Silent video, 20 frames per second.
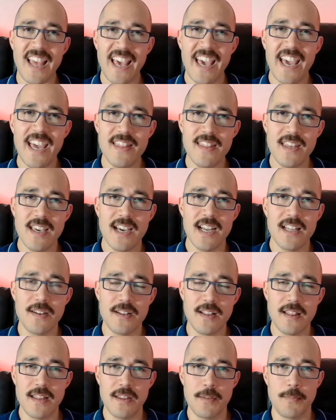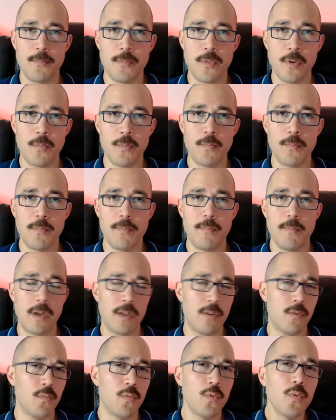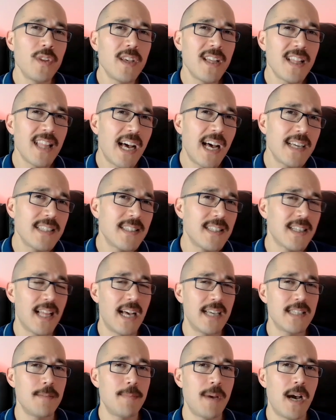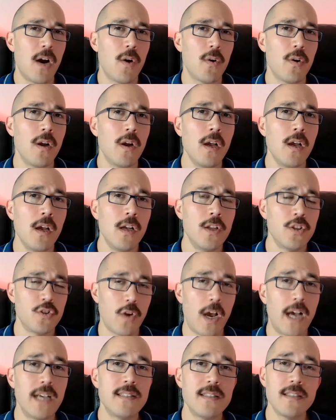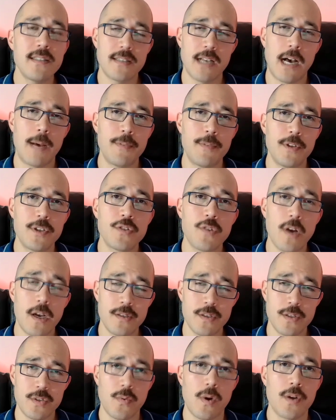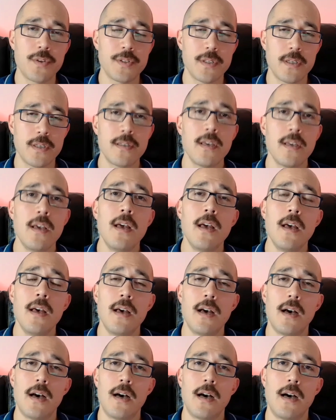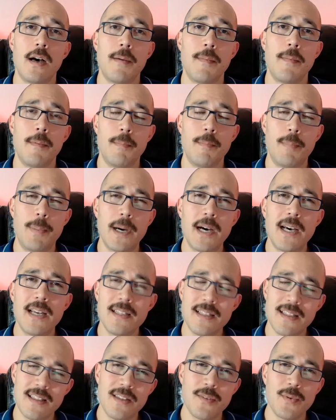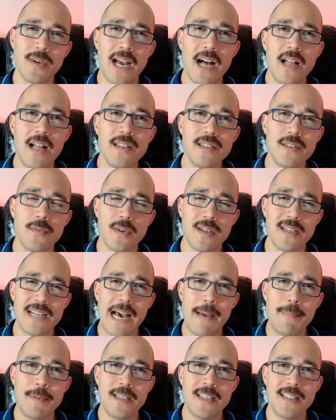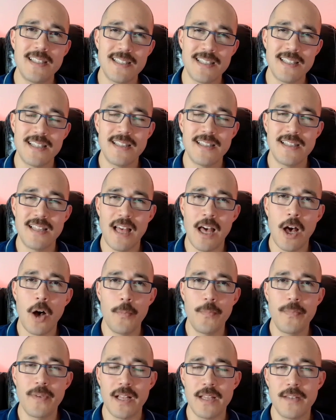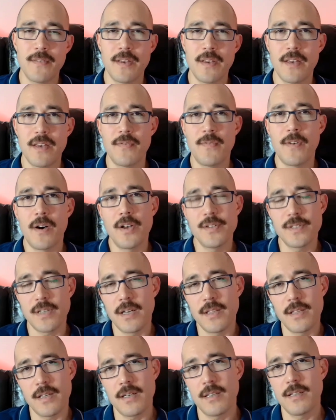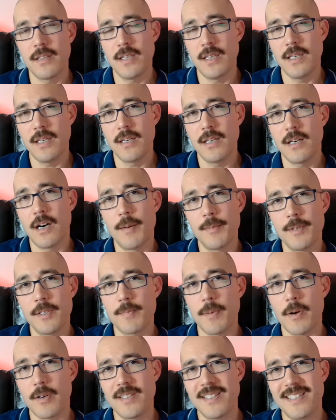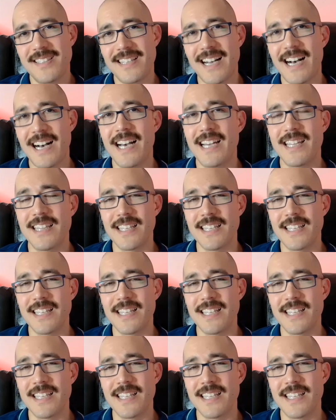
And the kind of the I don't know, ruling class, the class in power, tries to stop this, tries to squelch this. But the realities of what is happening help kind of falls on the Communist Party's side.